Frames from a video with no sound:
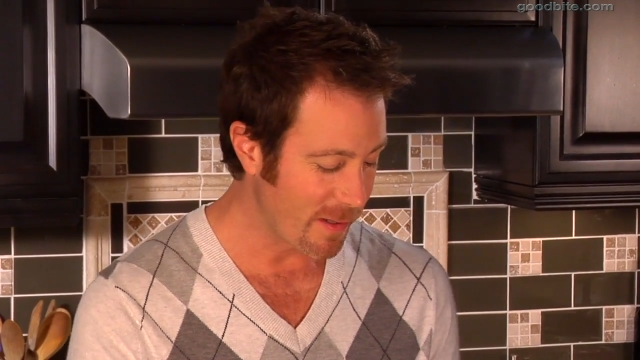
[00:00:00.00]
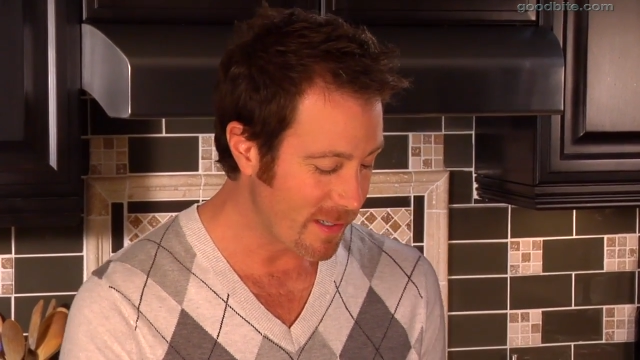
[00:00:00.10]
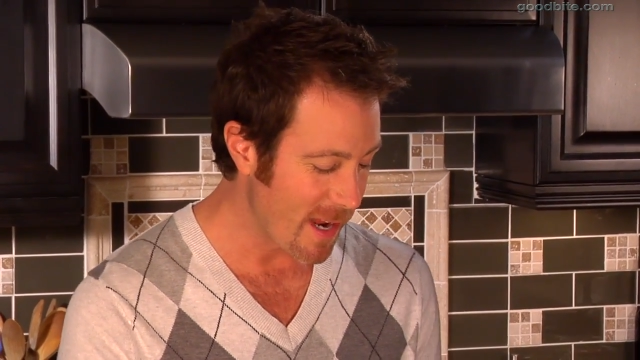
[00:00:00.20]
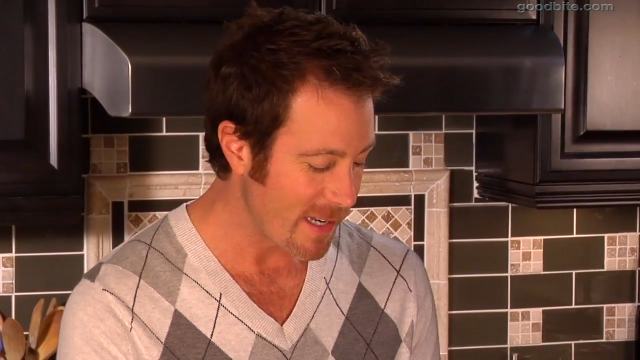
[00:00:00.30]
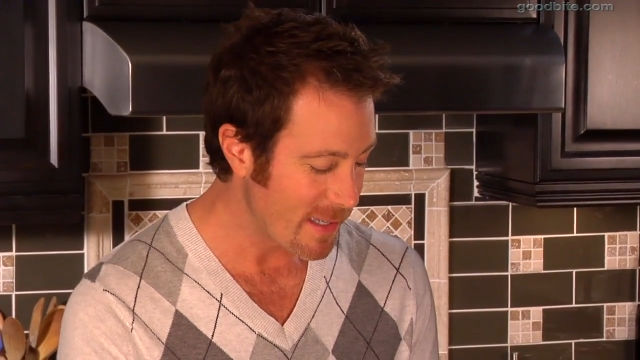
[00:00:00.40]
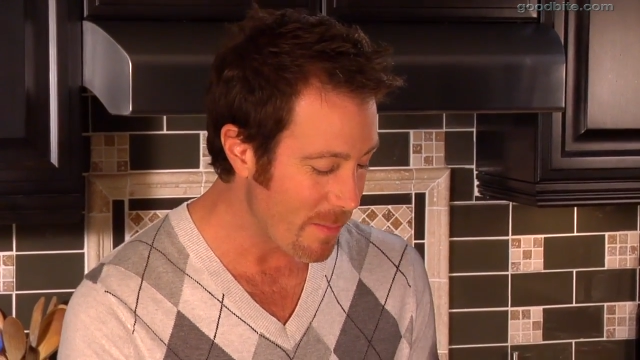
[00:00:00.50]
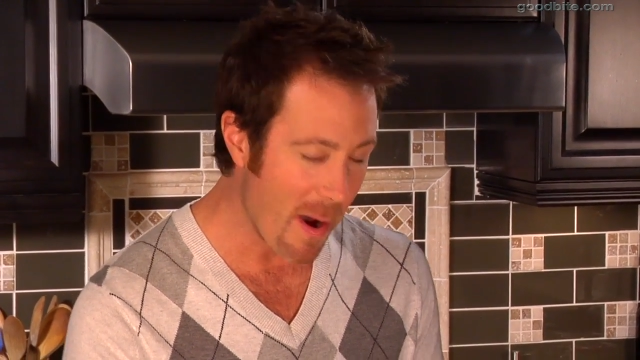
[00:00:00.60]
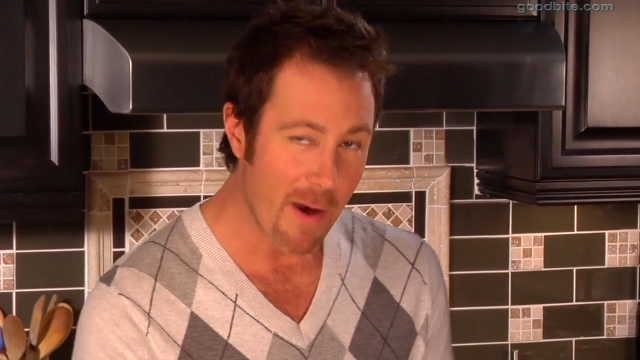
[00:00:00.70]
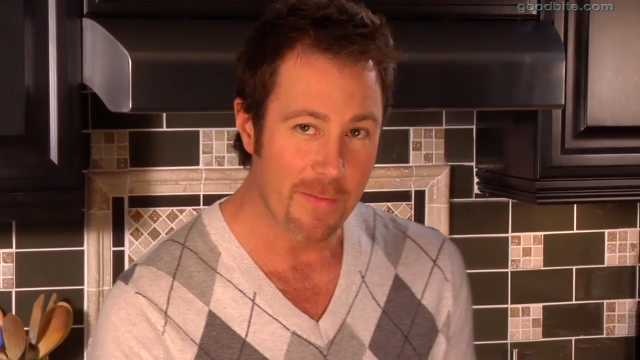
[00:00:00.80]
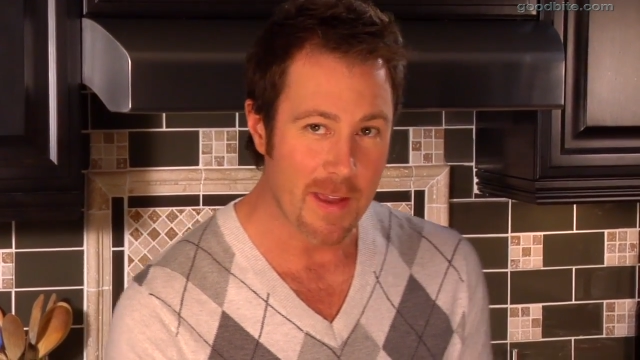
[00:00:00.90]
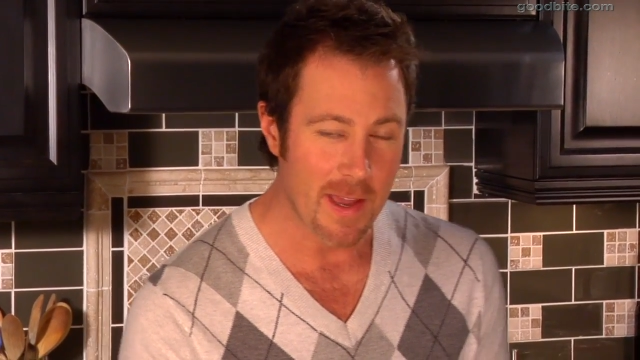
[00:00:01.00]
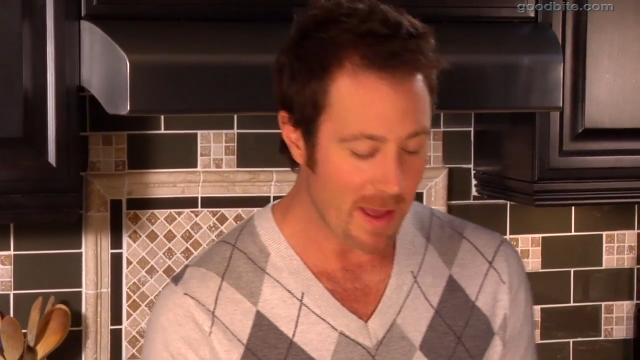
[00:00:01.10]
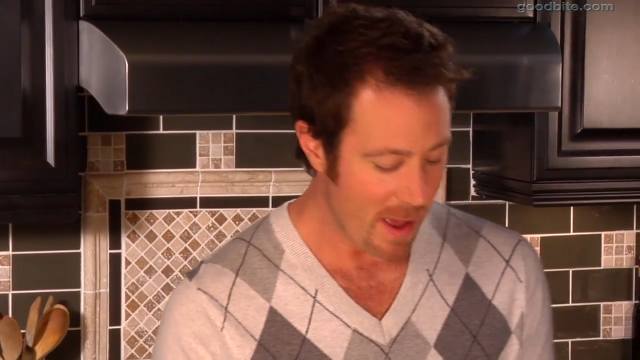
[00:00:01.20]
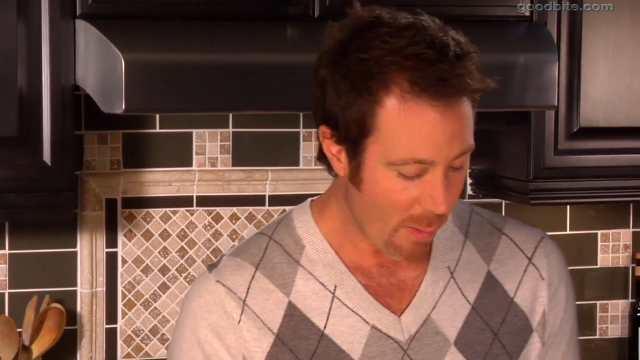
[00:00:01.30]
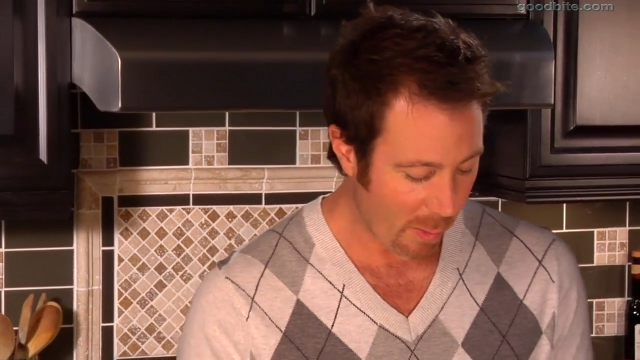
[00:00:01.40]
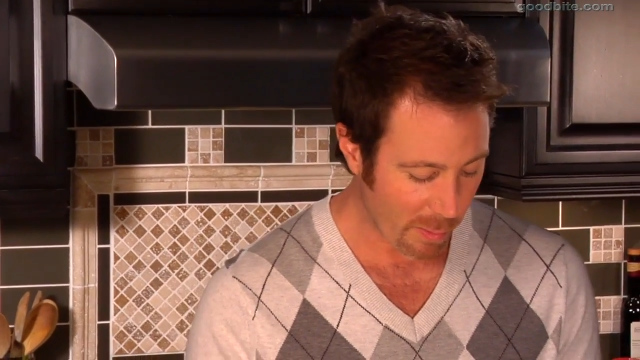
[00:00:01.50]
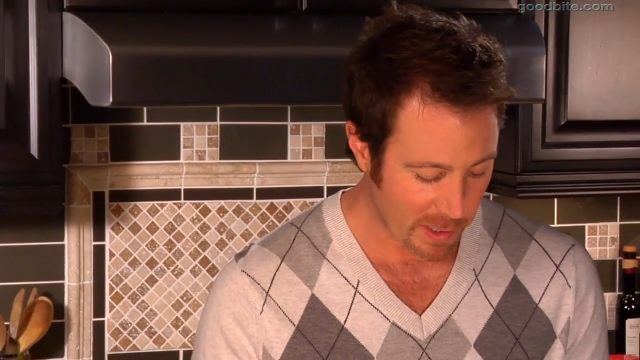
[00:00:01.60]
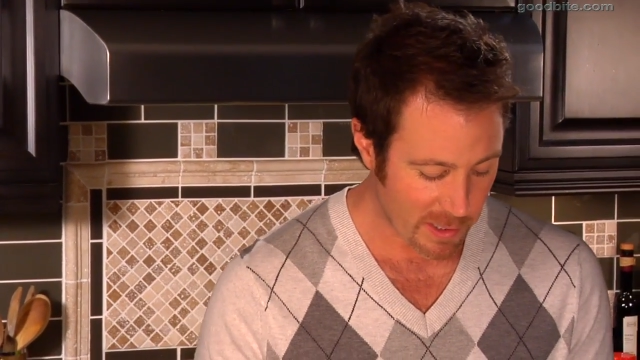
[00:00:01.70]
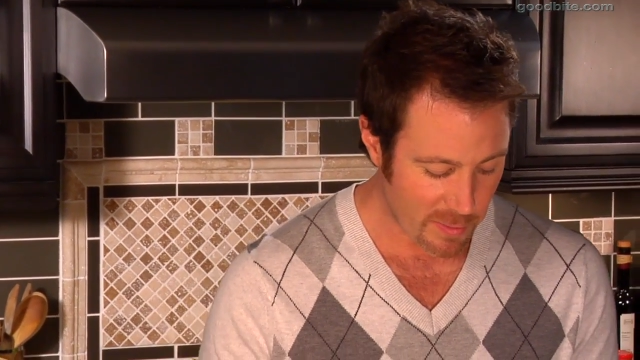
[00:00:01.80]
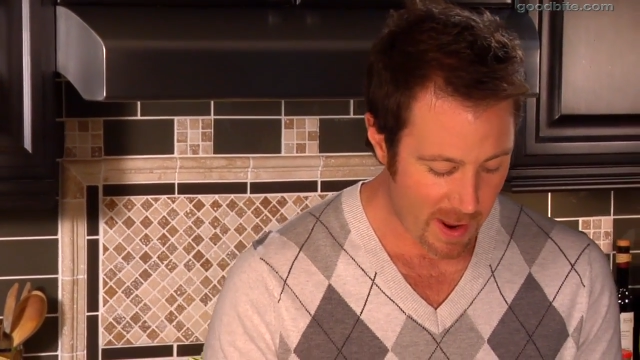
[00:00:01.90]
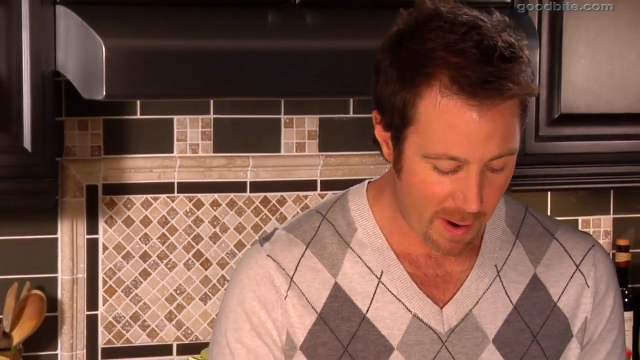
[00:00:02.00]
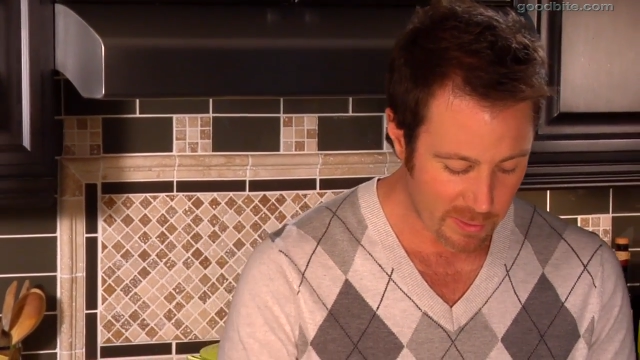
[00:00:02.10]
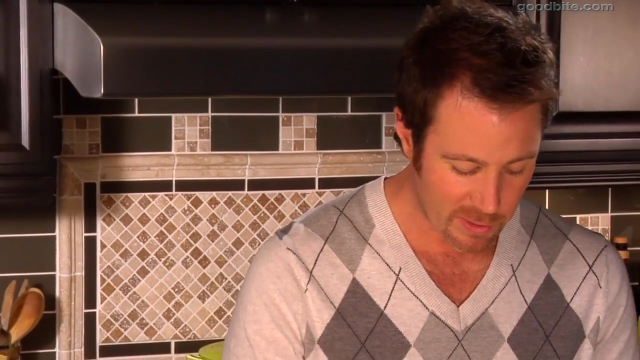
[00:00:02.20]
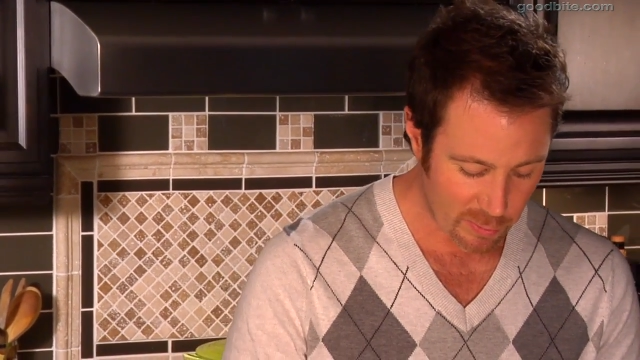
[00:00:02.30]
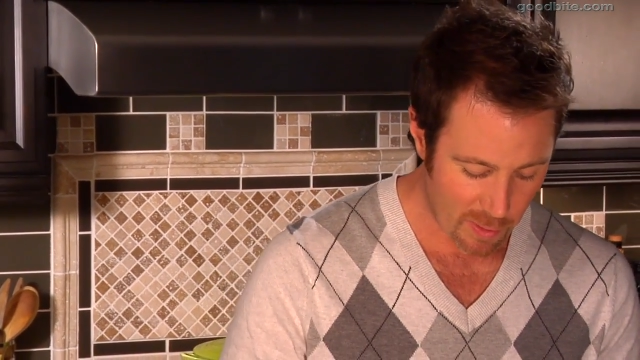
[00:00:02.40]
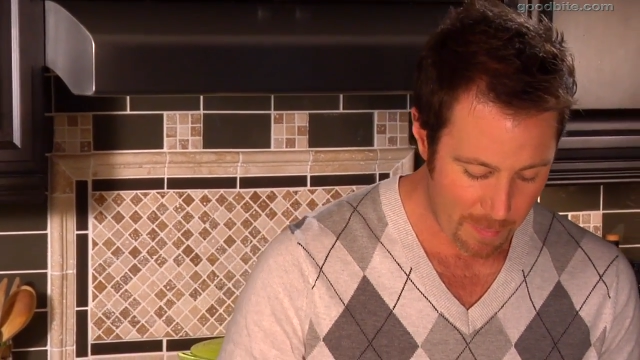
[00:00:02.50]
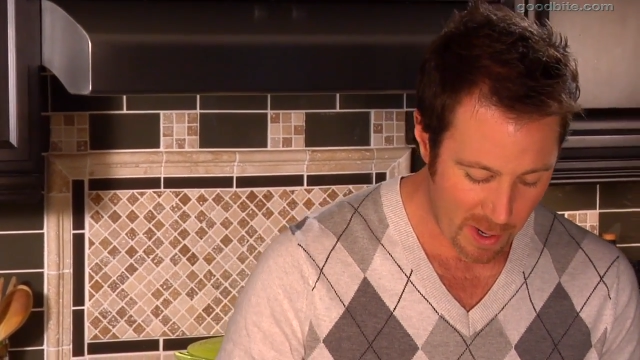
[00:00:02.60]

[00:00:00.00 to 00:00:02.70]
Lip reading: It's nice and puffy. What we're going to do now is just sort of